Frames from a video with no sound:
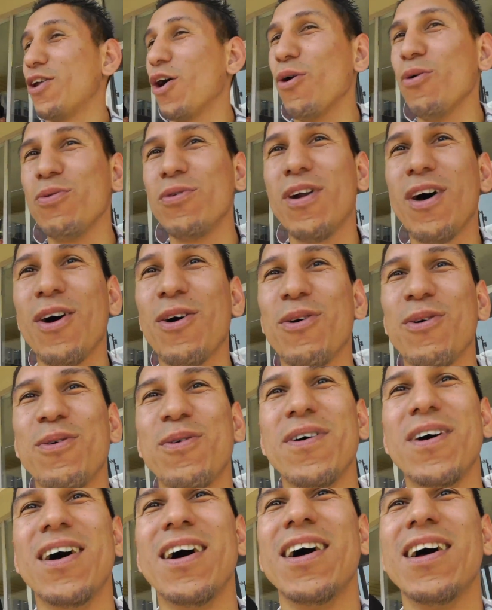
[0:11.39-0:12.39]
Don't know.
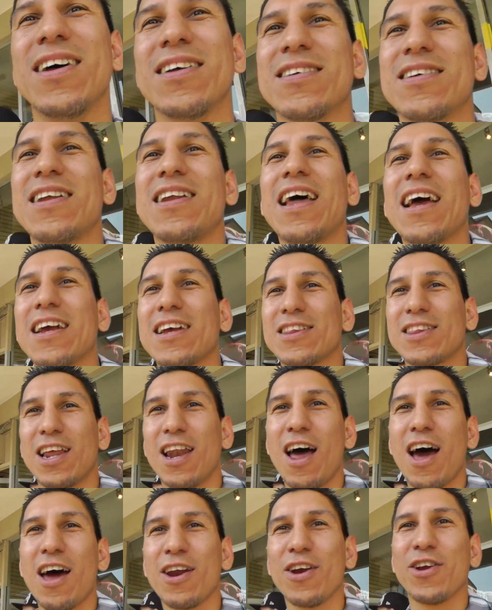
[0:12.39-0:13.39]
Look like a
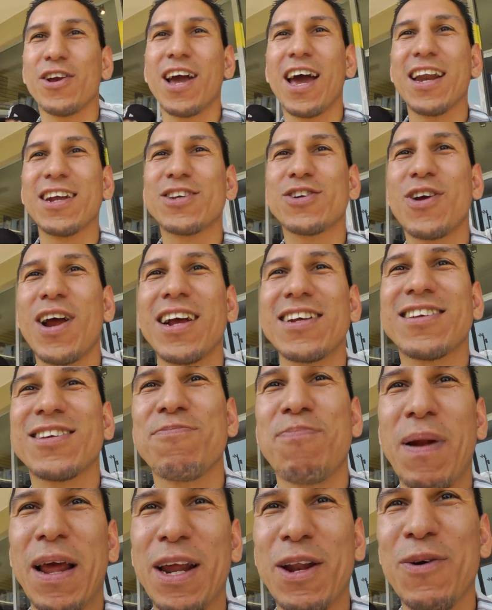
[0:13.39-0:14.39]
lottery. You got to scratch
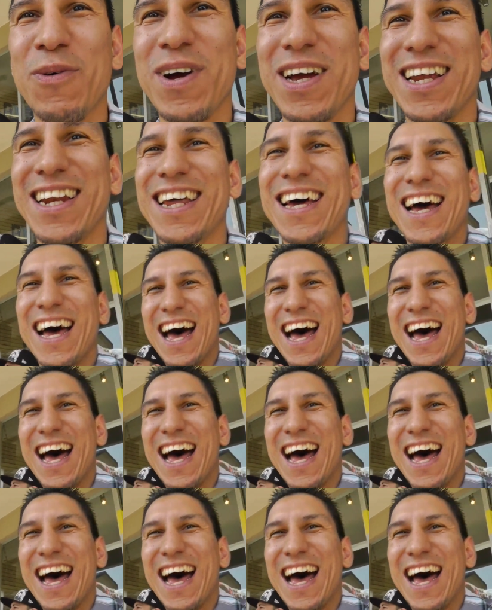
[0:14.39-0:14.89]
the play to win.